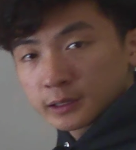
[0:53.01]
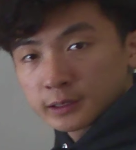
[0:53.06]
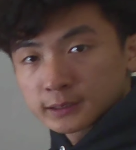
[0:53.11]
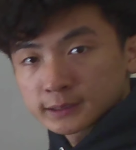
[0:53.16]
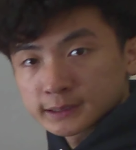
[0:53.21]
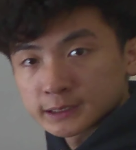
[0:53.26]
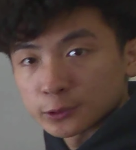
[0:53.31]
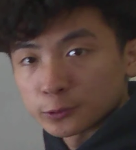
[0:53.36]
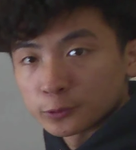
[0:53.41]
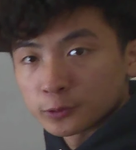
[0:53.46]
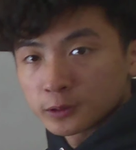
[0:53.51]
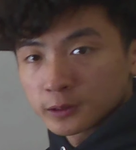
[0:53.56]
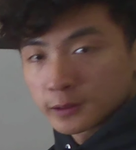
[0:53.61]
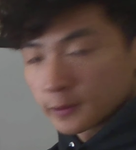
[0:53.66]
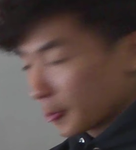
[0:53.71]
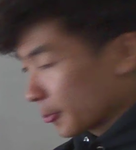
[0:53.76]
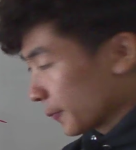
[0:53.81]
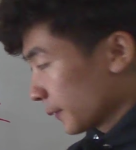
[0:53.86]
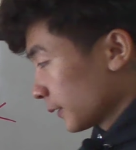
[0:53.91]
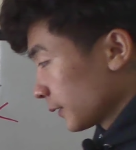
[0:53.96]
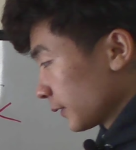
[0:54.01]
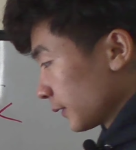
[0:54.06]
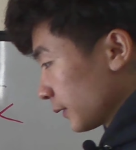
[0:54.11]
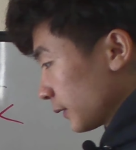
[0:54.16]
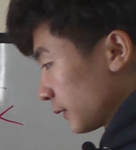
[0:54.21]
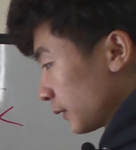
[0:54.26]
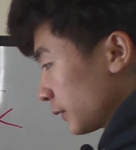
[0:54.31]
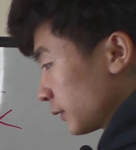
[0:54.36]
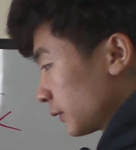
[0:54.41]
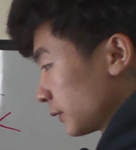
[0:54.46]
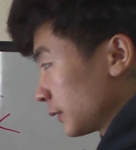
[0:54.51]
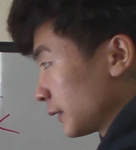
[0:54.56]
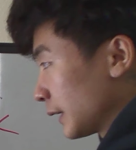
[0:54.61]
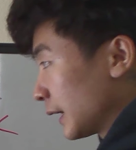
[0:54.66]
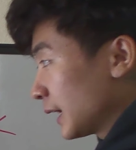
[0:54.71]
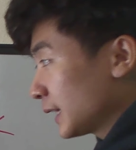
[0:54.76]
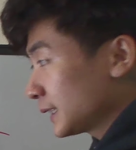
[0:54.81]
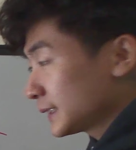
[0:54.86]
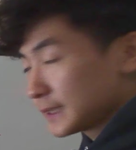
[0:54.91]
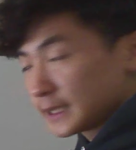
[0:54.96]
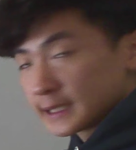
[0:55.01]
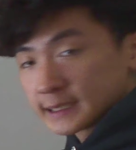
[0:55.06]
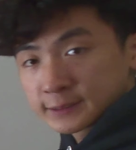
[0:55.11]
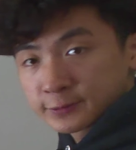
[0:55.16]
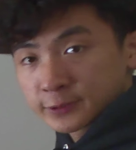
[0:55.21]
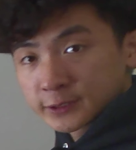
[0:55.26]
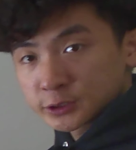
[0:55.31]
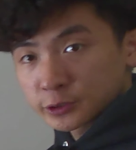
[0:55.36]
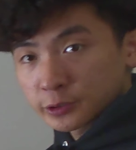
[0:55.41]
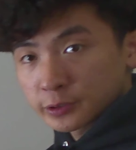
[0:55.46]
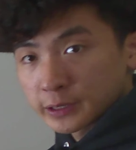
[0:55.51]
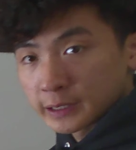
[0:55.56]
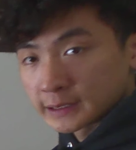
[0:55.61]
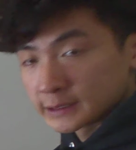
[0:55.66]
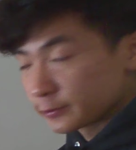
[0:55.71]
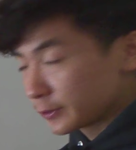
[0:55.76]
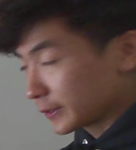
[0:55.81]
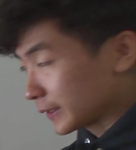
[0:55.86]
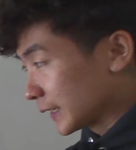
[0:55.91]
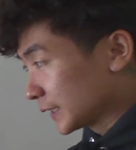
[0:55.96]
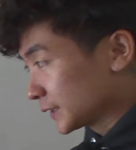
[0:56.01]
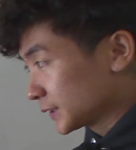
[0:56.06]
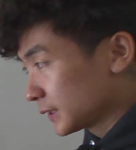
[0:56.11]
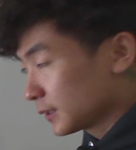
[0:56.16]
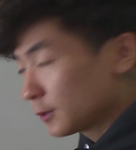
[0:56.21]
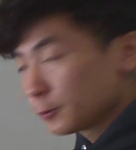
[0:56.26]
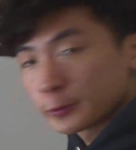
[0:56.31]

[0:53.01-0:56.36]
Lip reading: So this is Fischer esterification,